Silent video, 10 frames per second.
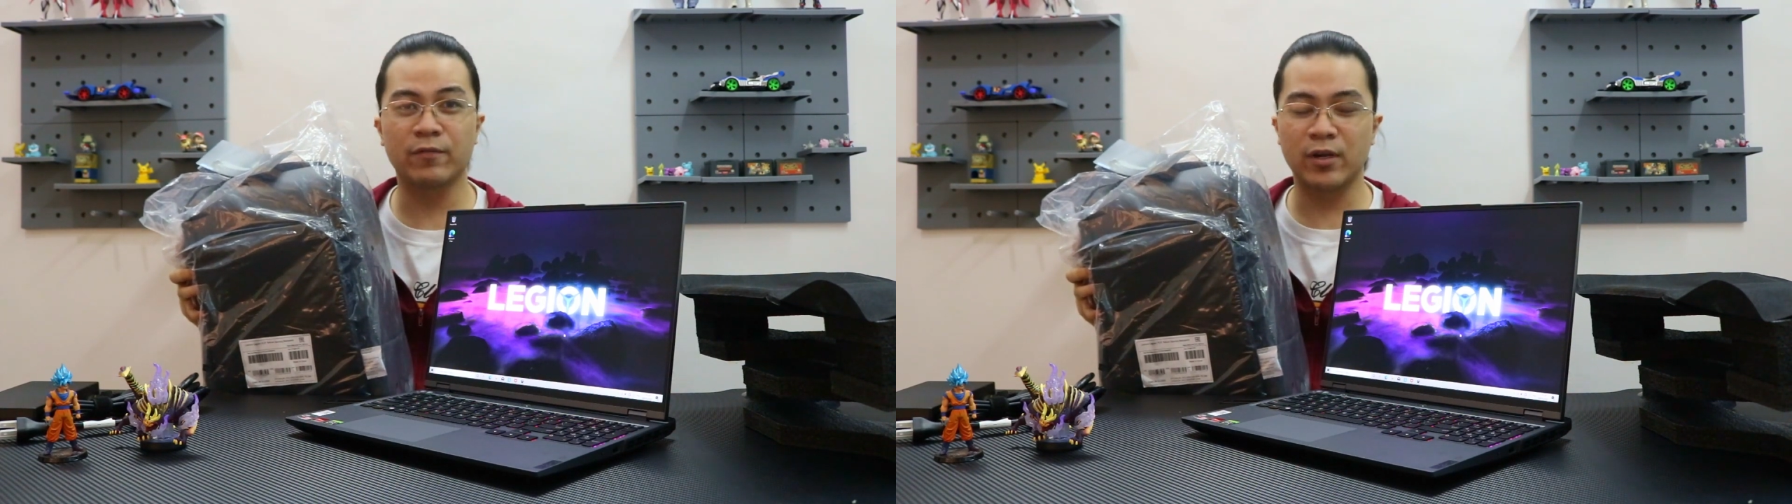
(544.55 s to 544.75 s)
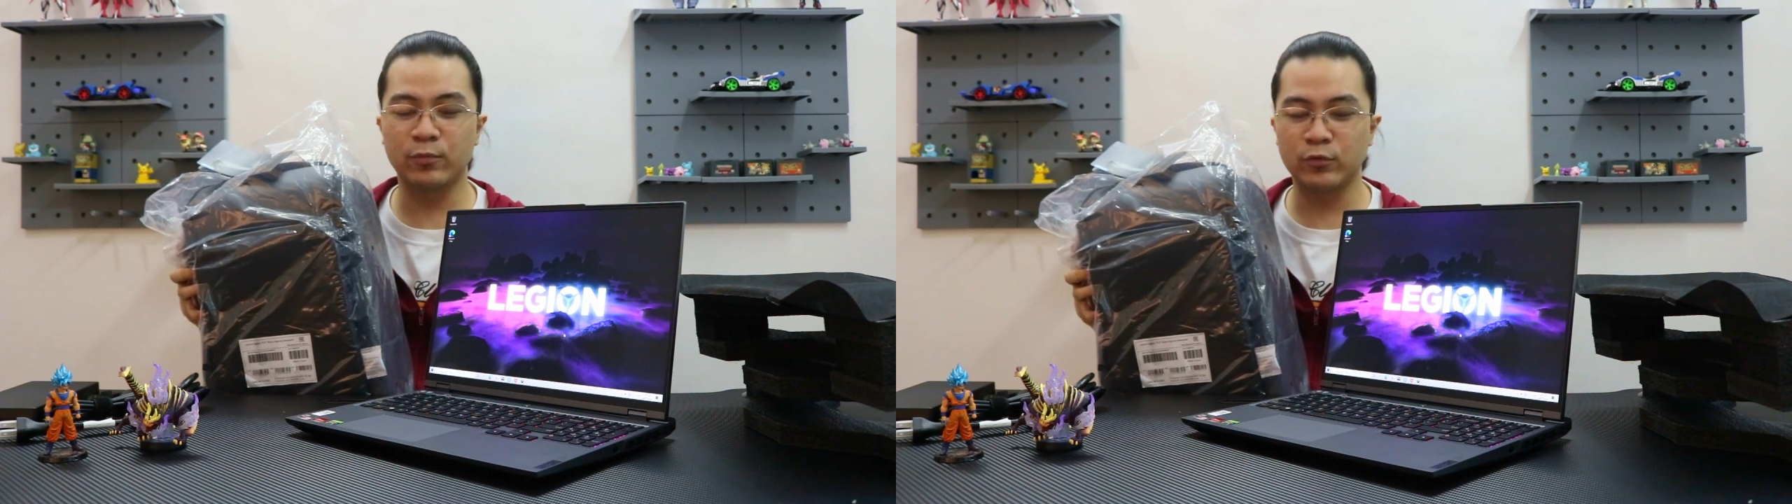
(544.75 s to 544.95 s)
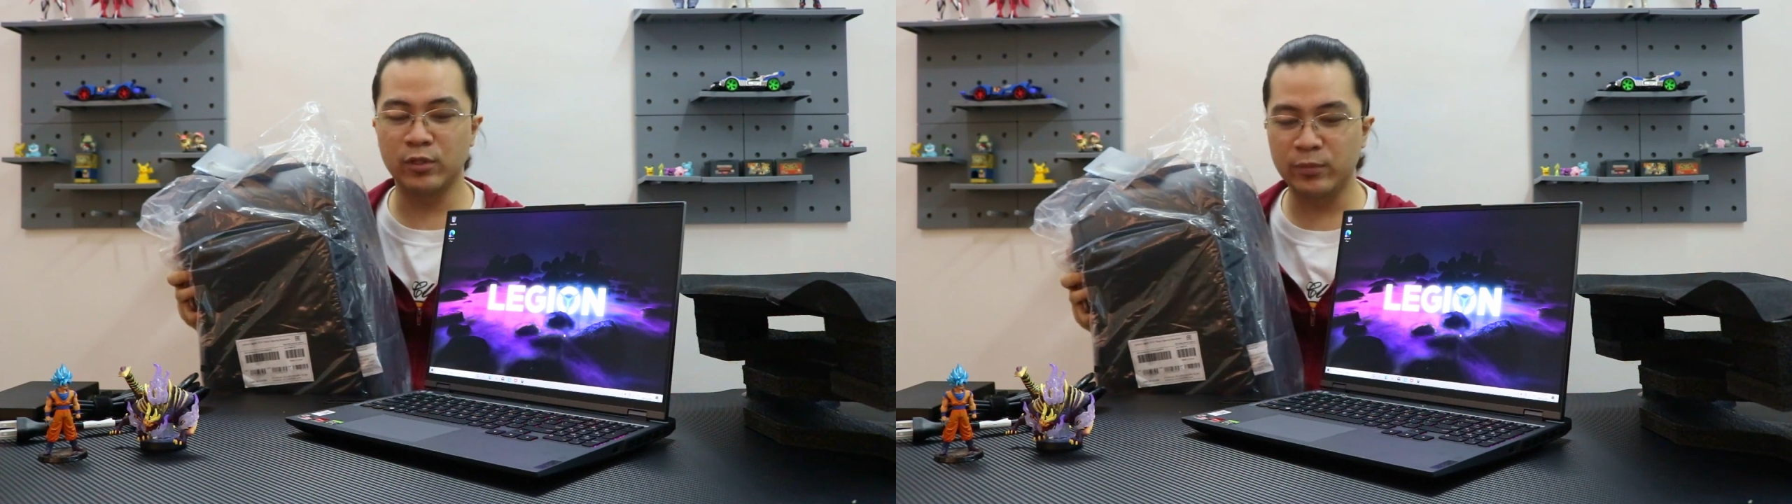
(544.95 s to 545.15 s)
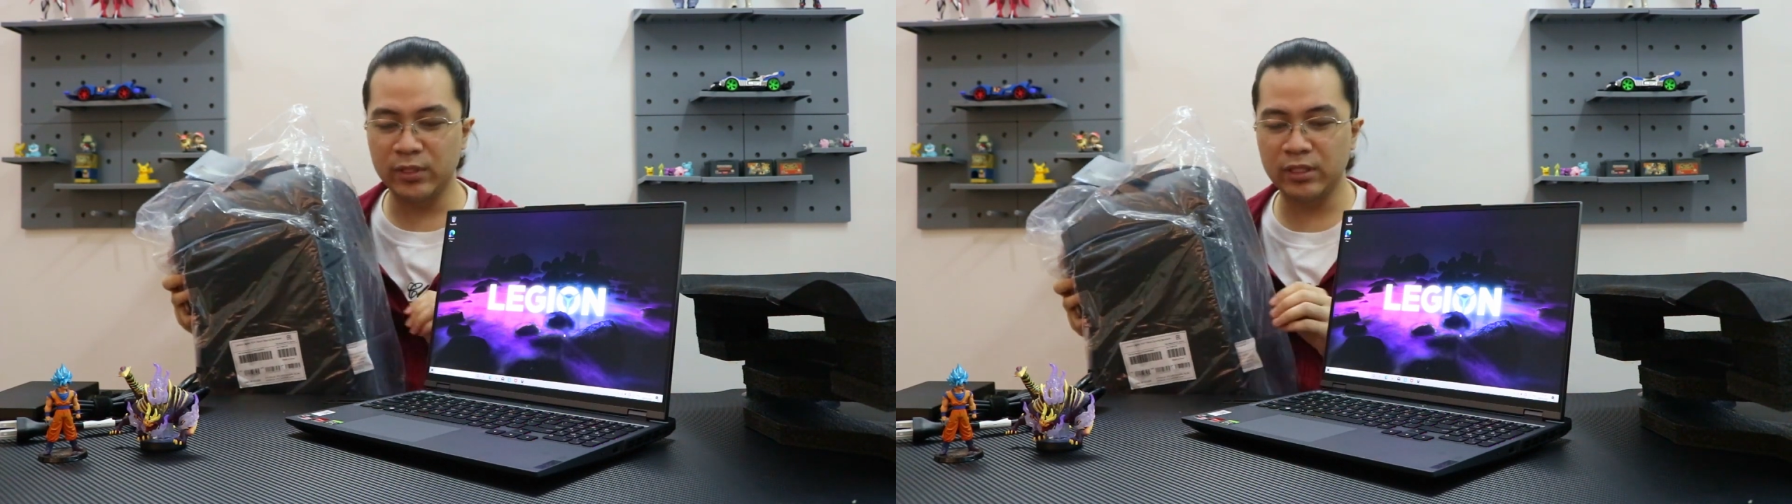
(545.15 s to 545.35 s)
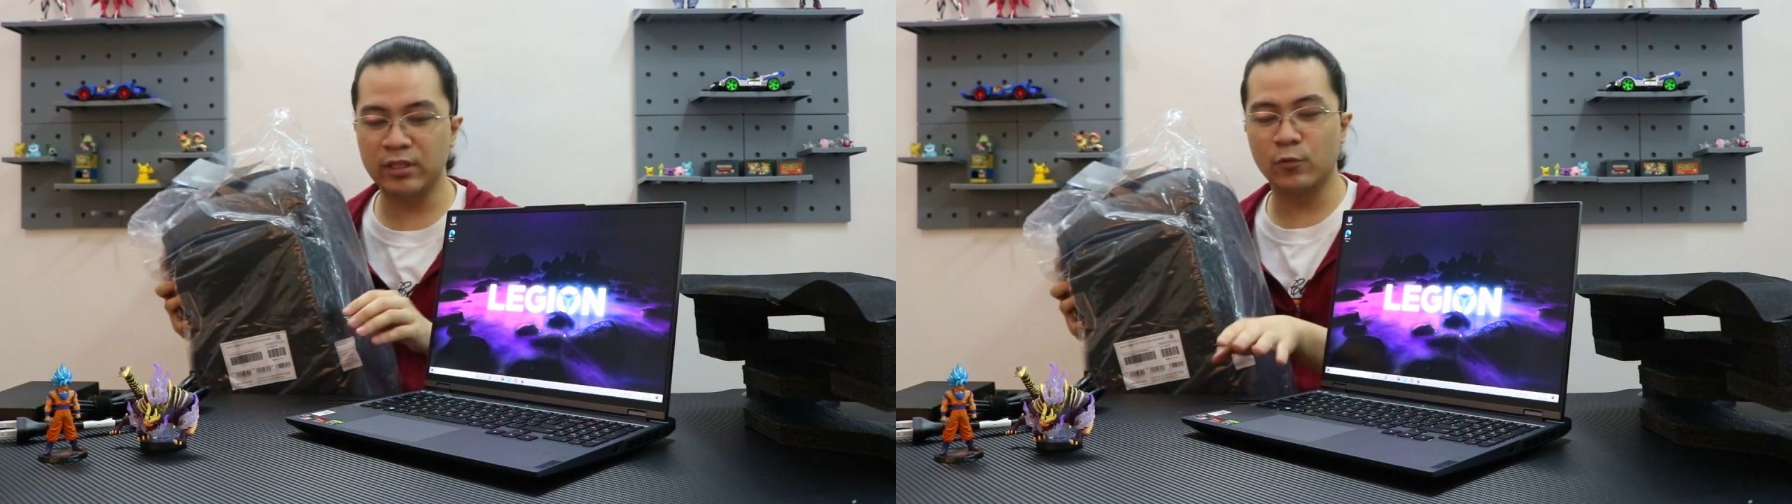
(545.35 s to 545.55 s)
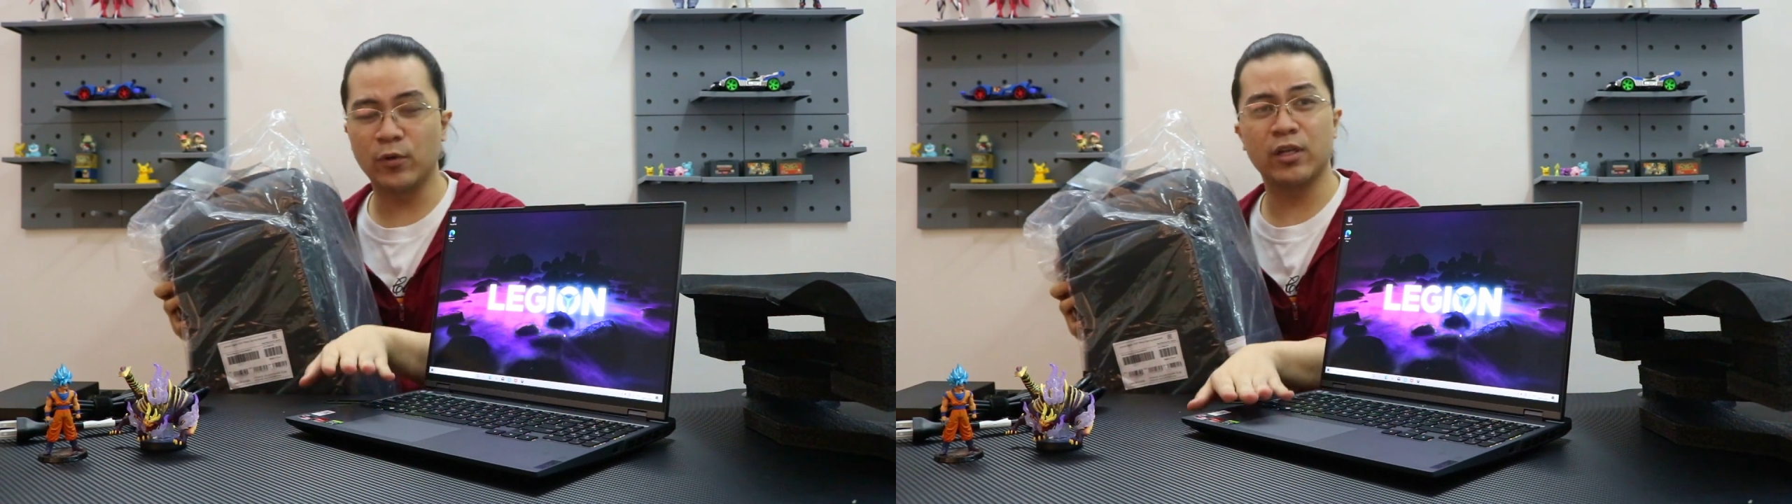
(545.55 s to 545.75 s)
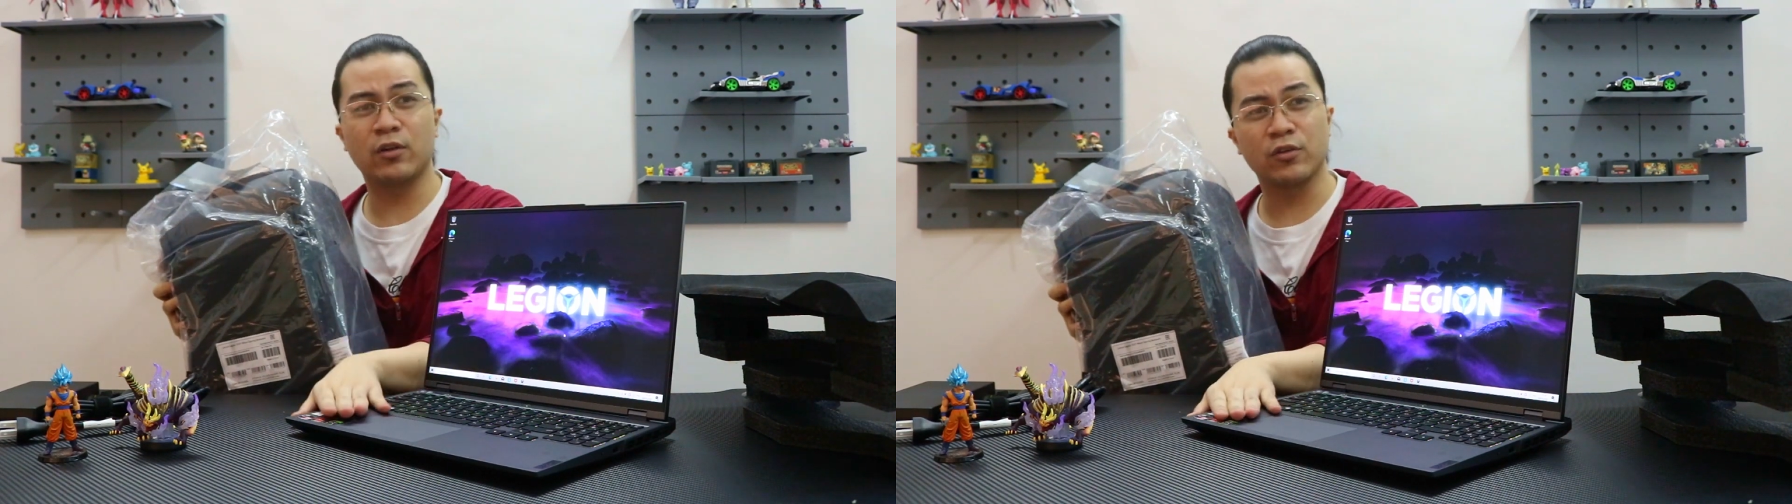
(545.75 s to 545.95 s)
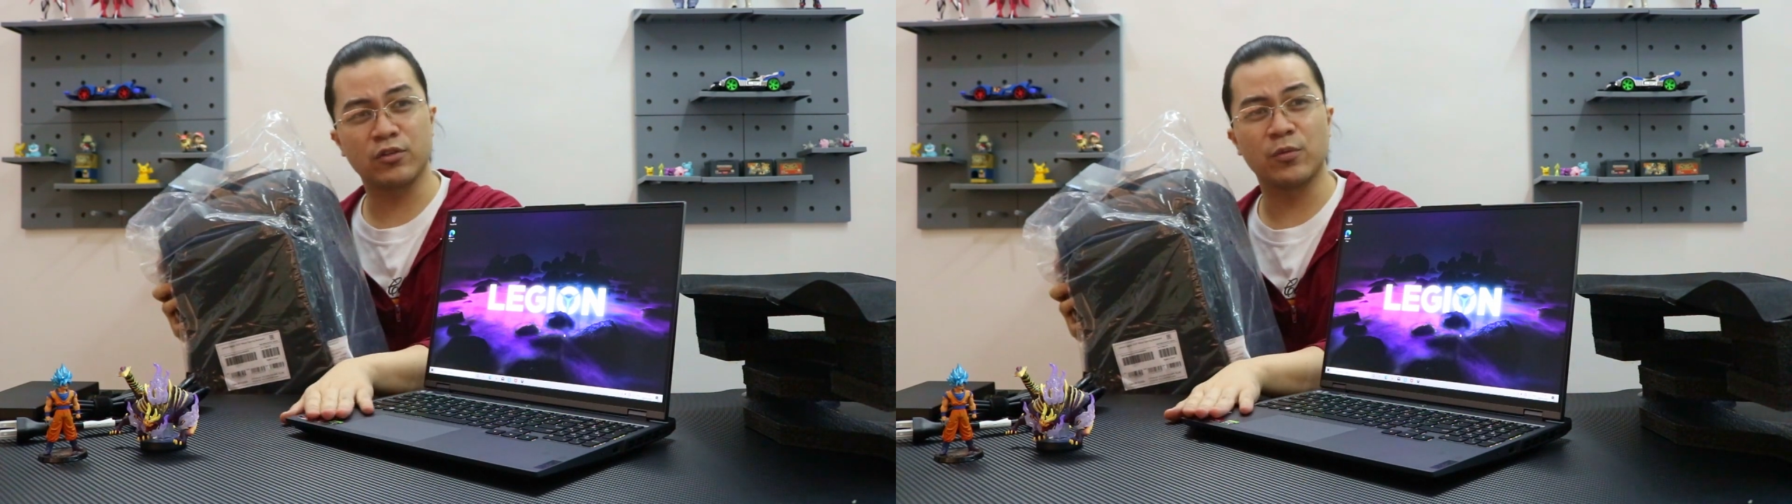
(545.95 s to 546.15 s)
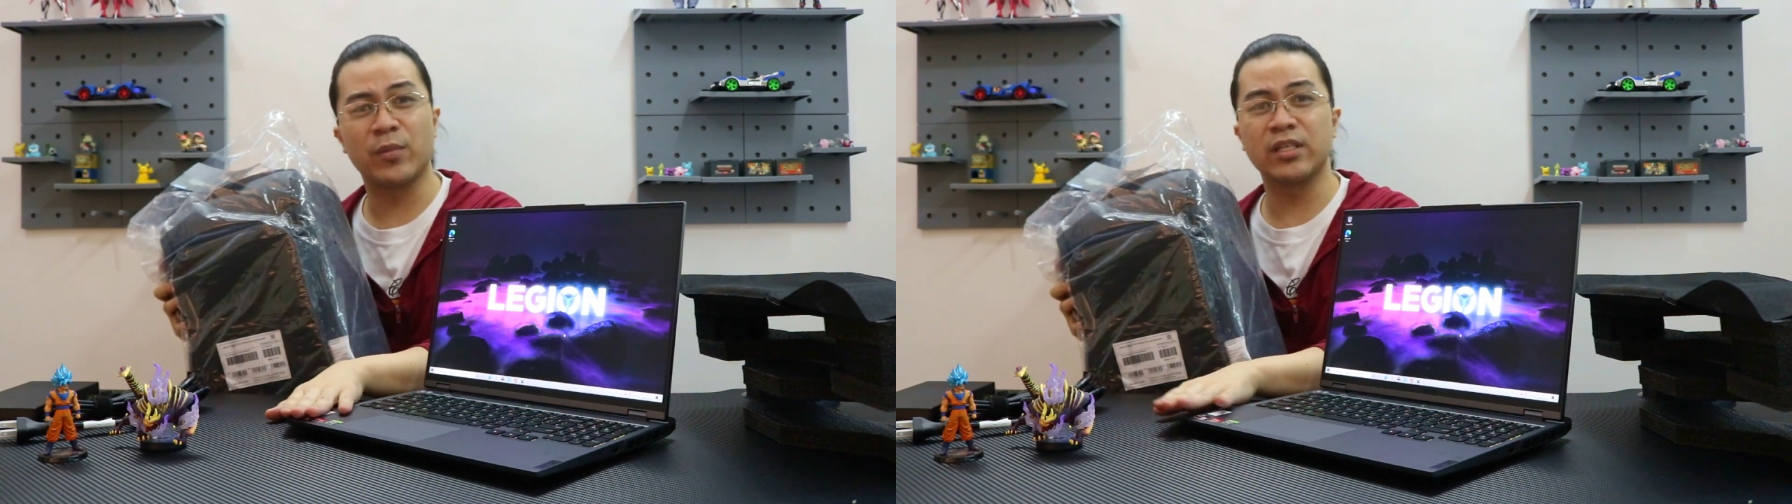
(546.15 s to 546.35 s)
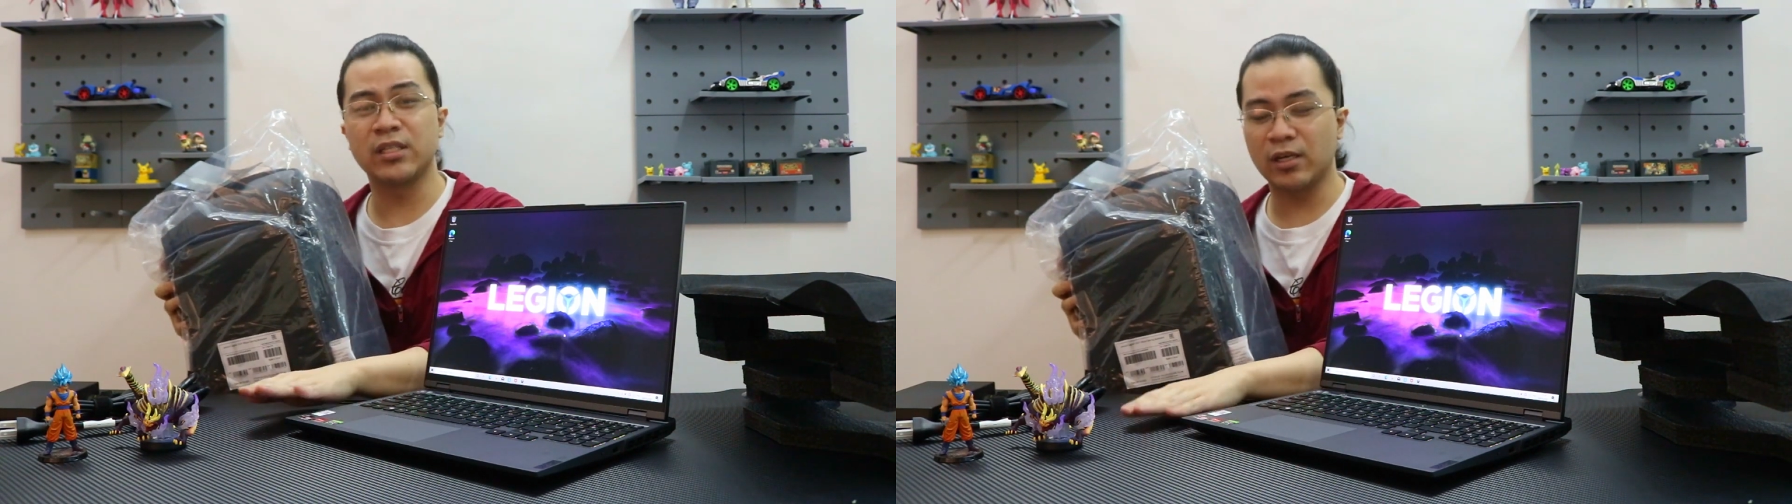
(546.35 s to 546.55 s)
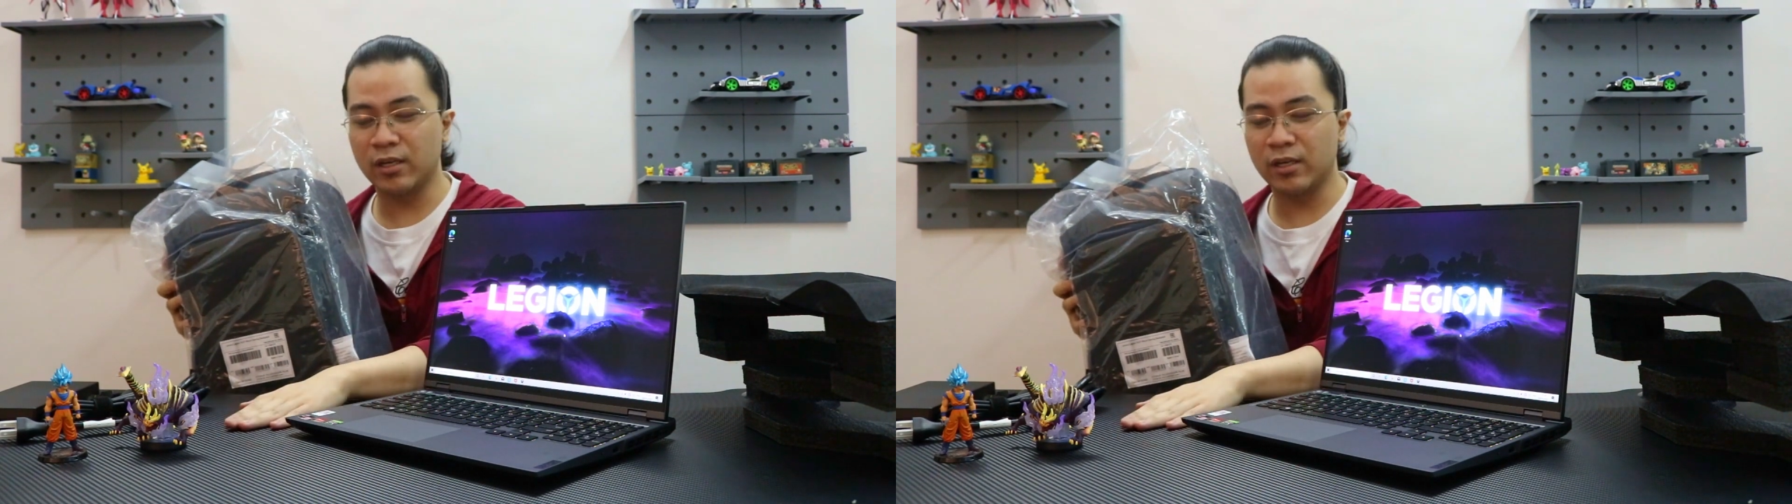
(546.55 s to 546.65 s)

from will be the one customizing